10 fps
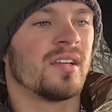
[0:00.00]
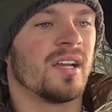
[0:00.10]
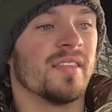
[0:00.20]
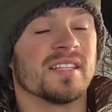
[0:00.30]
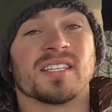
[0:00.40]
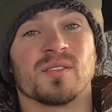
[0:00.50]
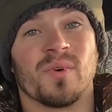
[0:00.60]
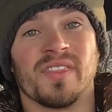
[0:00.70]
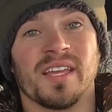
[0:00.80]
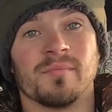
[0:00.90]
And this is the
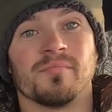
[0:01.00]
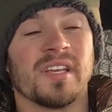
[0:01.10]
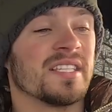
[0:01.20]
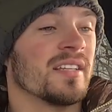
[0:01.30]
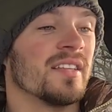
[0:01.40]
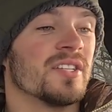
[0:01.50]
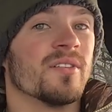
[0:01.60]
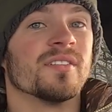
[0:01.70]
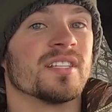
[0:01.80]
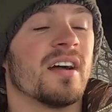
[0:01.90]
one that basically
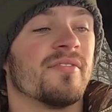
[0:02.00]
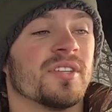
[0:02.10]
turns off the